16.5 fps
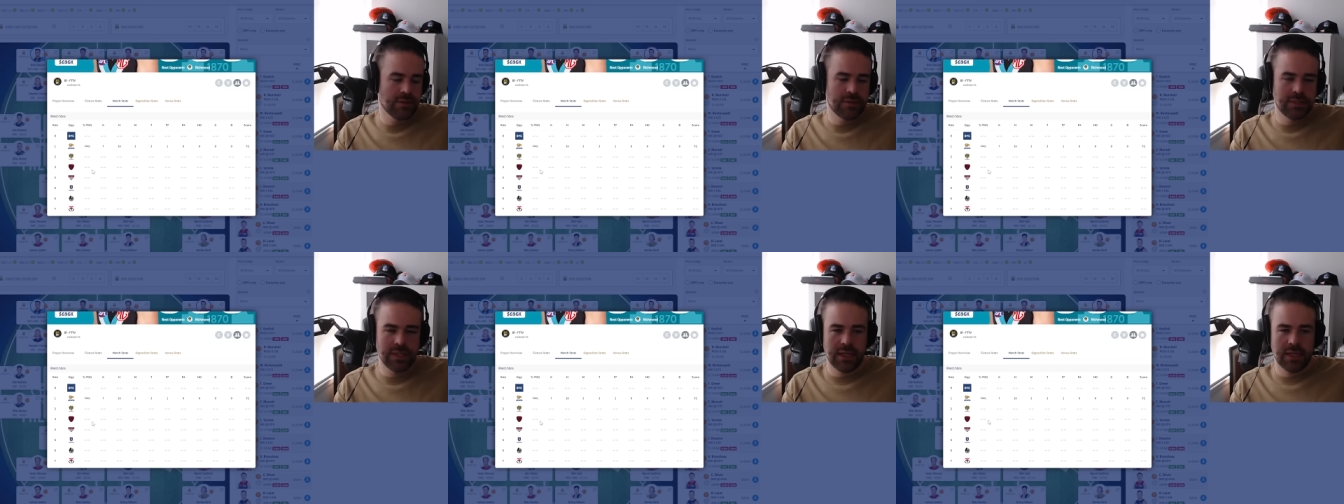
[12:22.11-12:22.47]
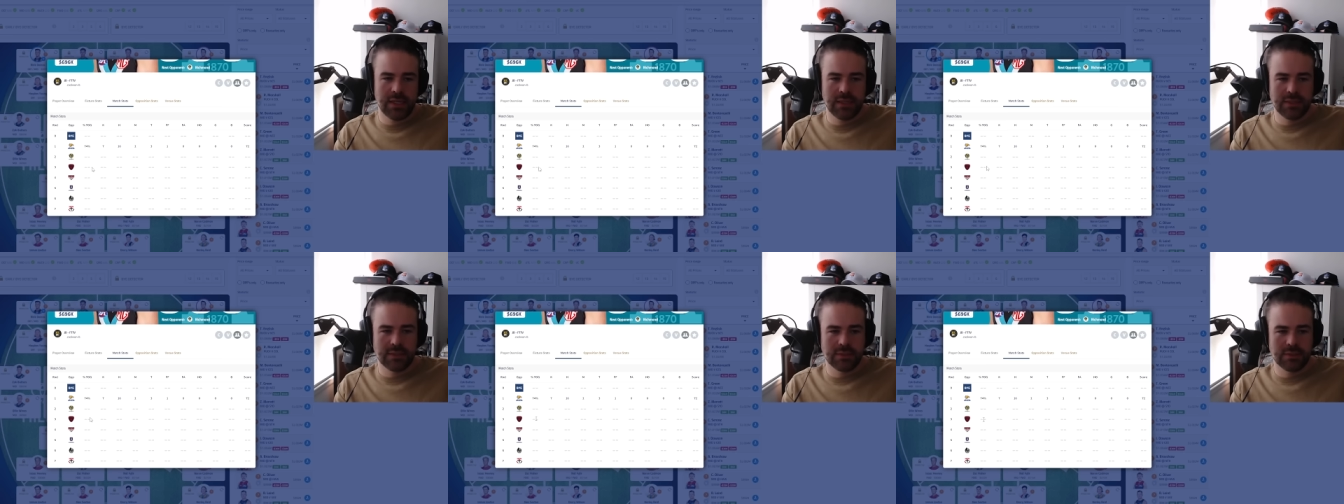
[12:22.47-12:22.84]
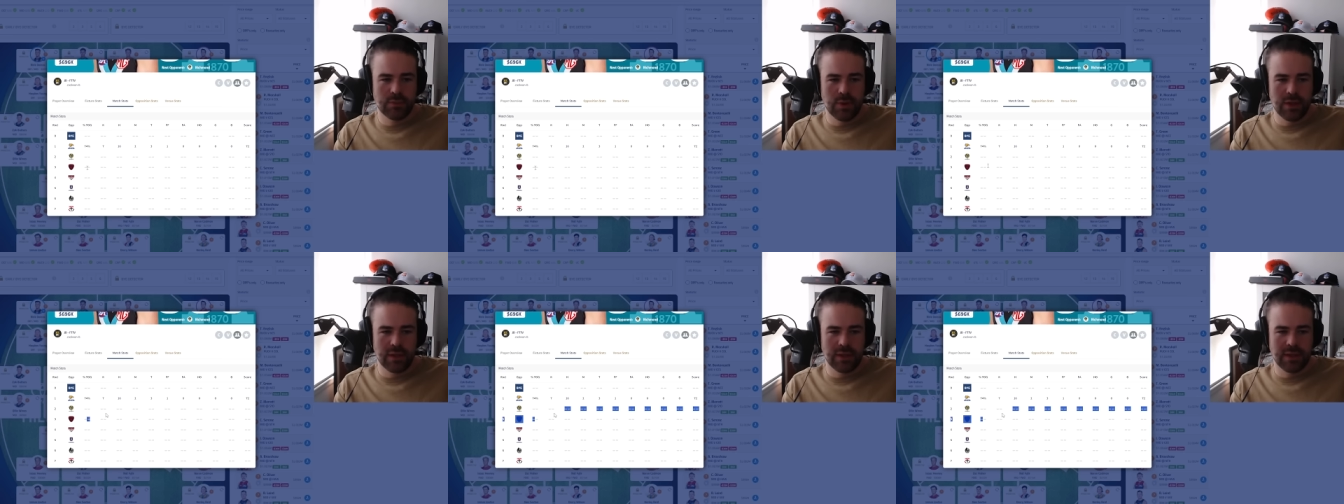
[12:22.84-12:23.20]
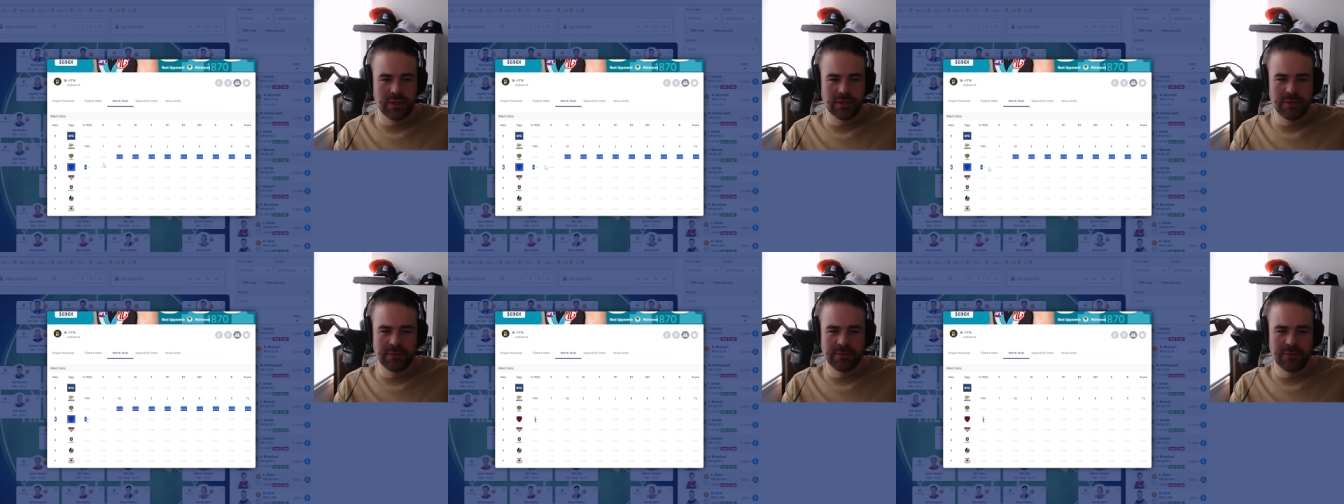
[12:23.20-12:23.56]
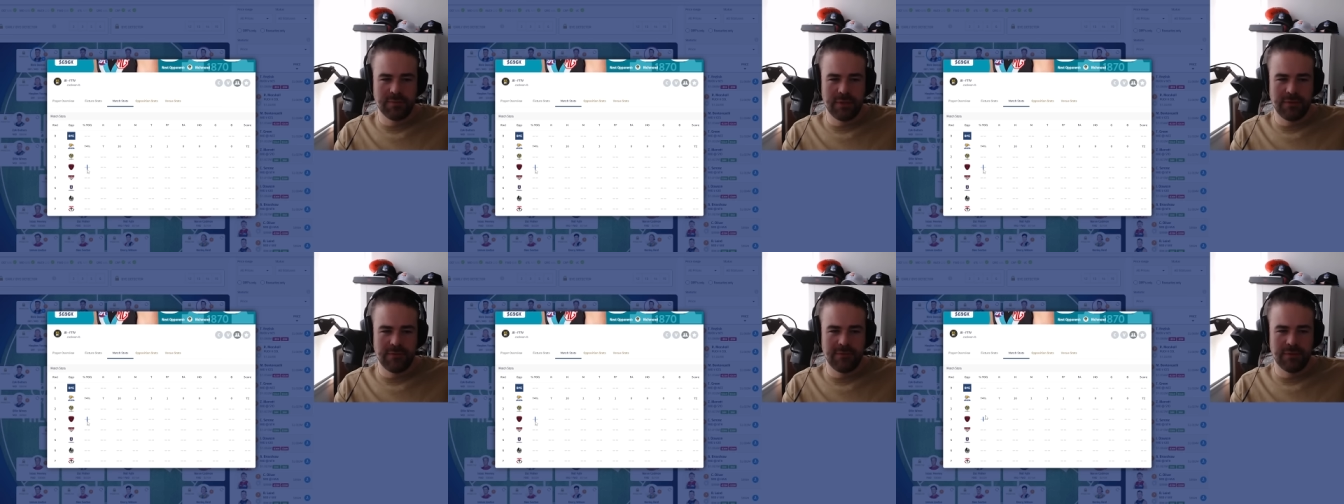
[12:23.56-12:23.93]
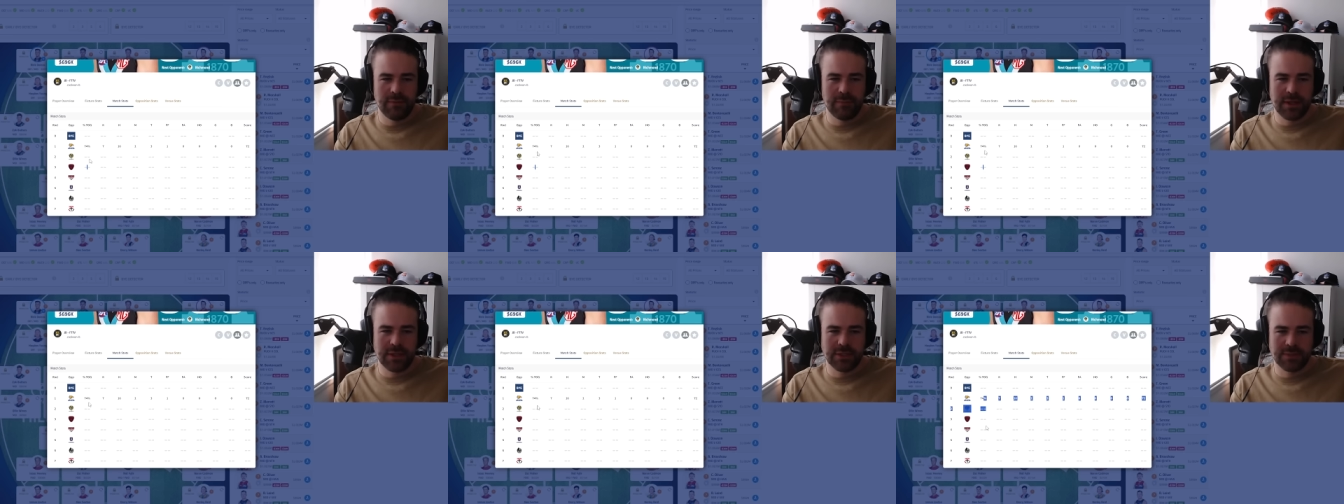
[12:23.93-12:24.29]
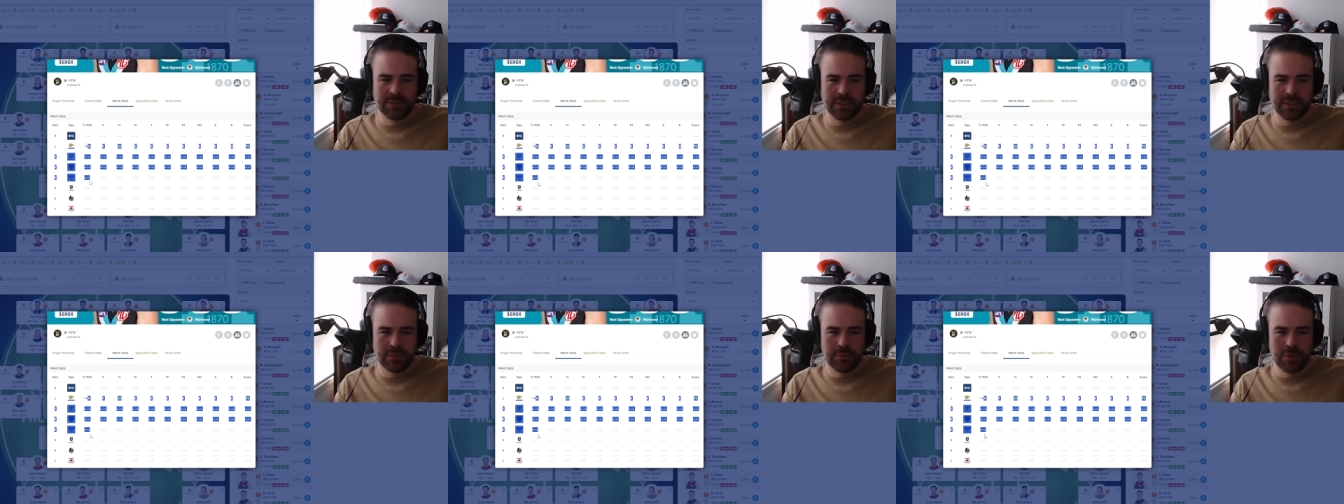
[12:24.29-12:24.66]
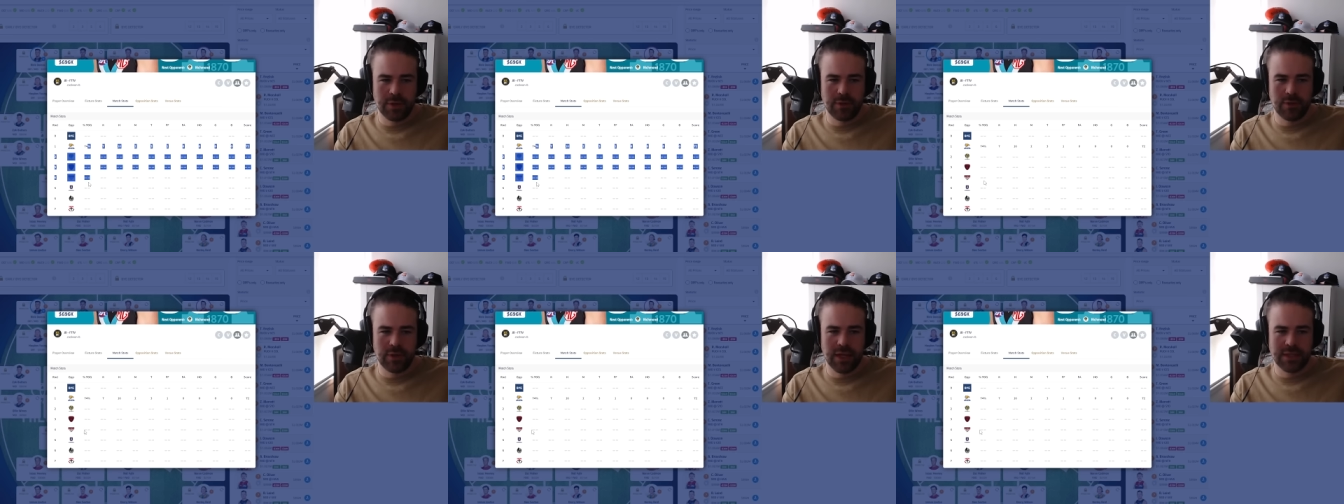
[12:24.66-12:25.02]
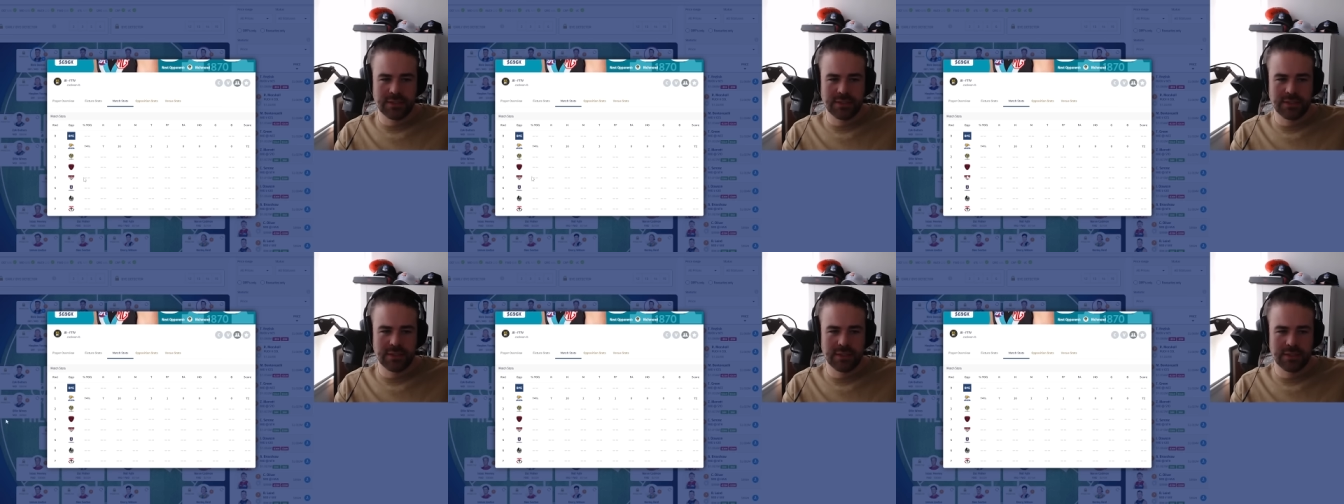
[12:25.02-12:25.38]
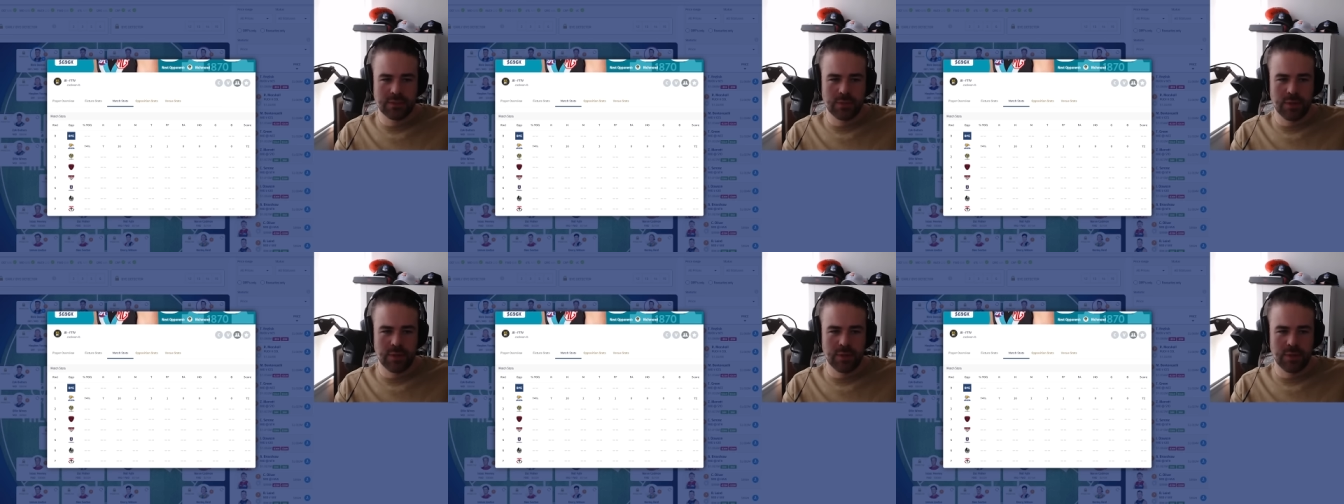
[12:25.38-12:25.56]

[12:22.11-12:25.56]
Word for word: D's as well, like in terms of midfield matchups. He's a pretty good Essendon as